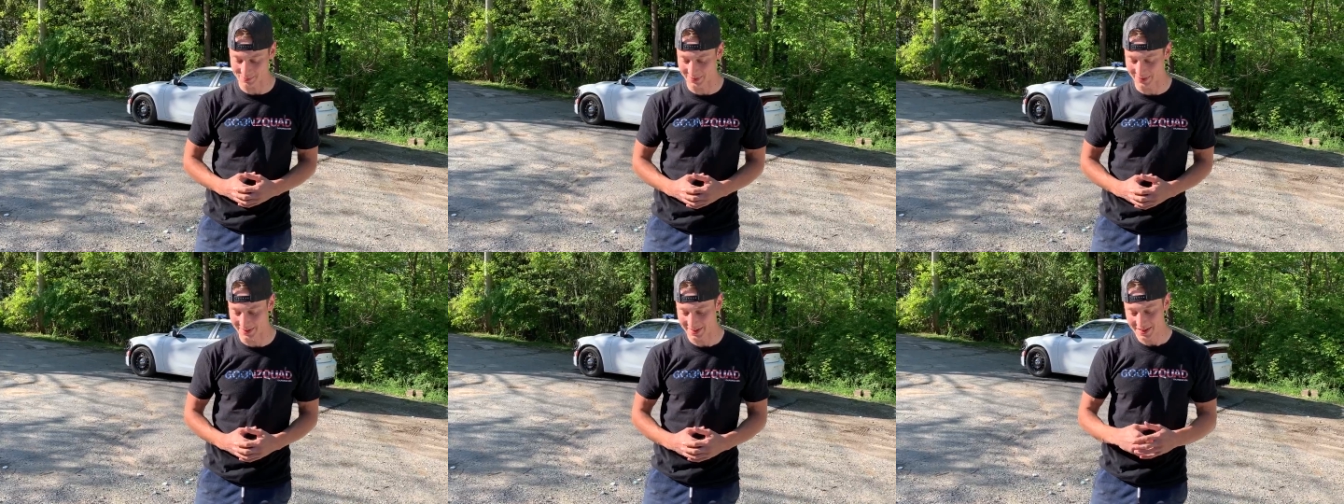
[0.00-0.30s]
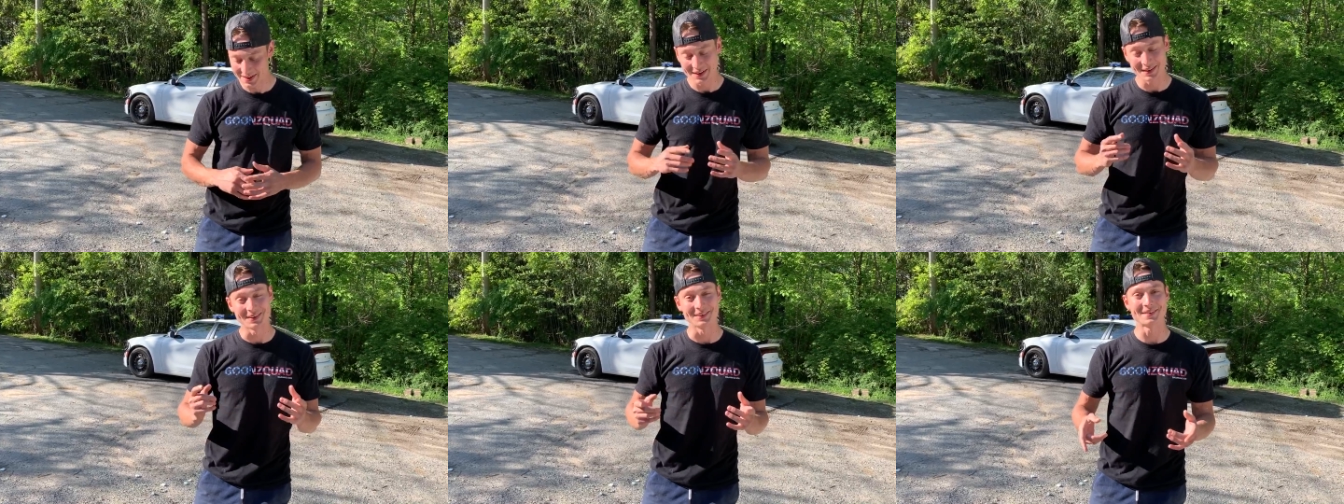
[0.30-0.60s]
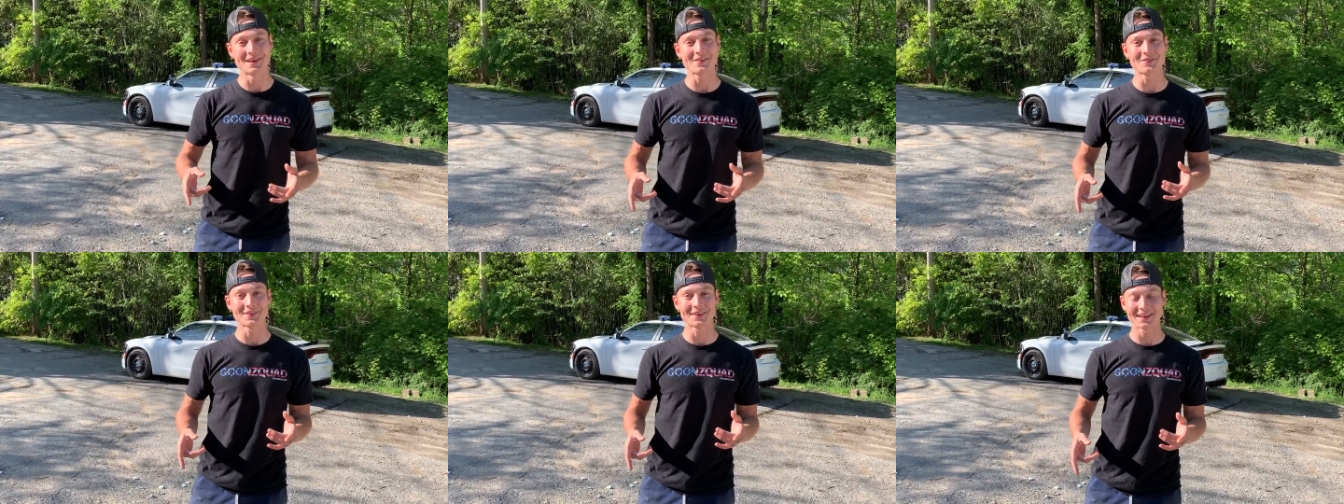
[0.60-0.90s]
but you're
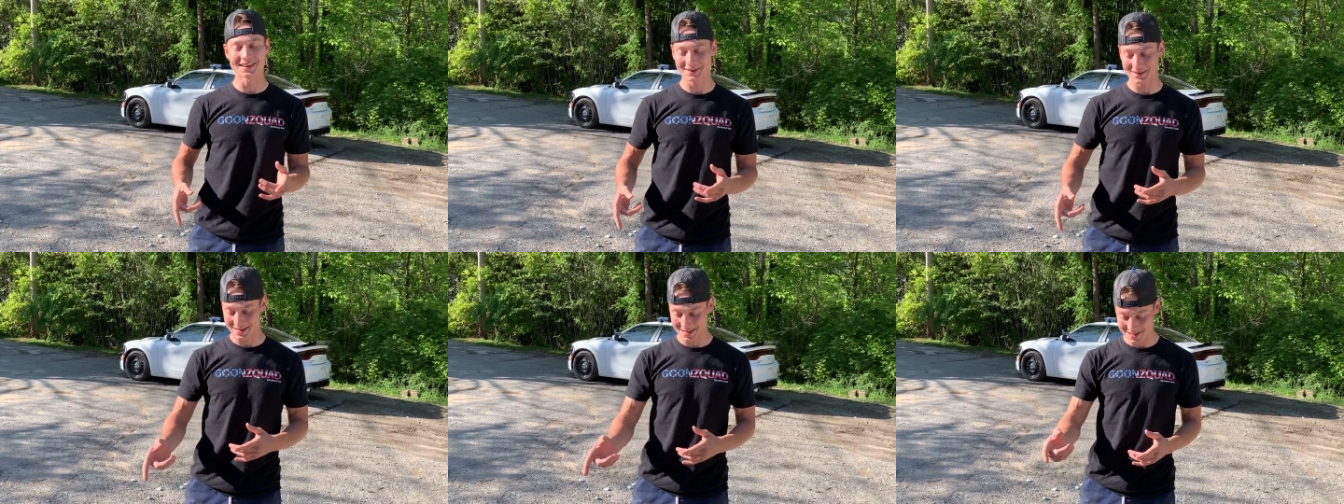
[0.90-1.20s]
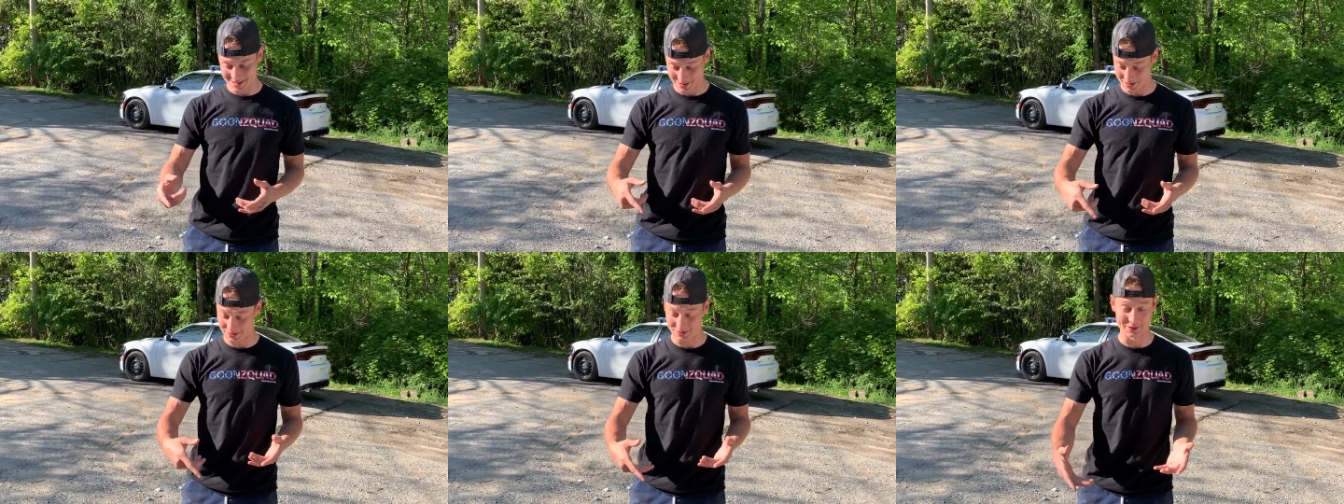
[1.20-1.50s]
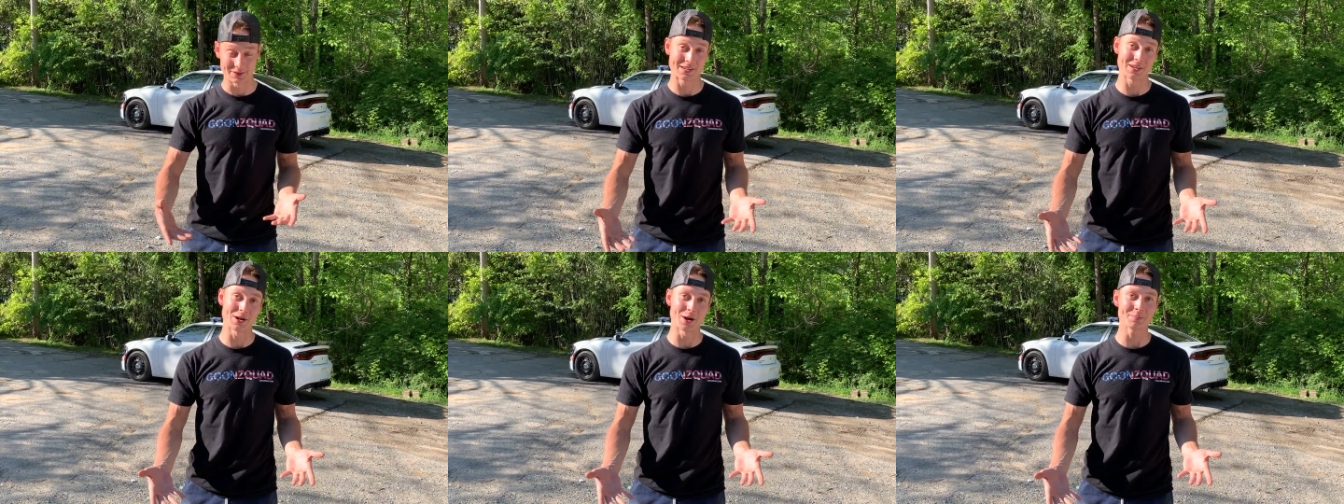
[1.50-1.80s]
definitely gonna
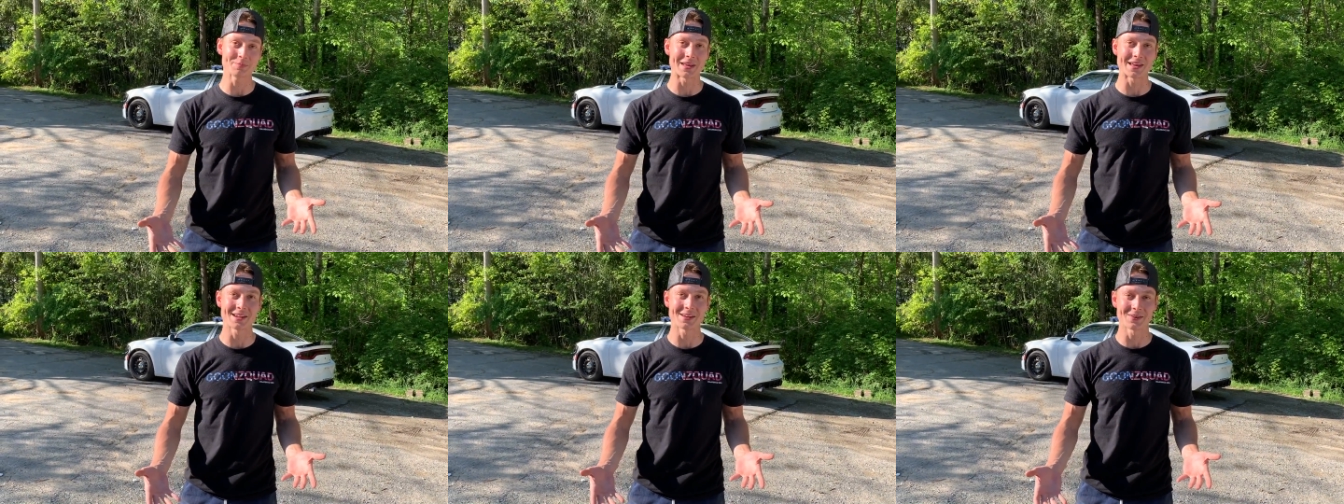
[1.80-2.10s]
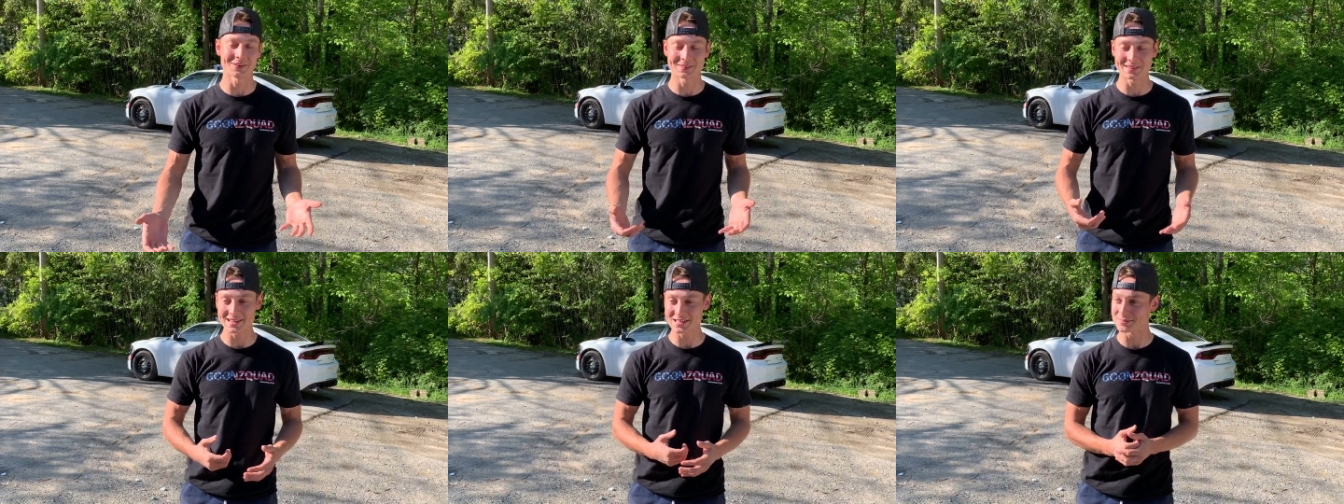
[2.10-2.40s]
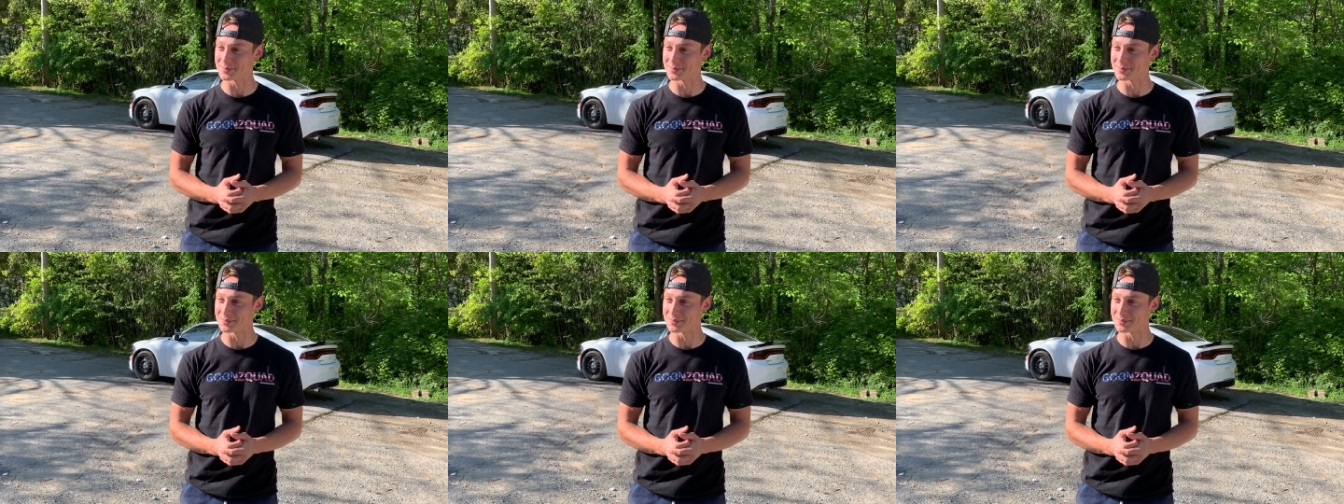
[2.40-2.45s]
get updated on these.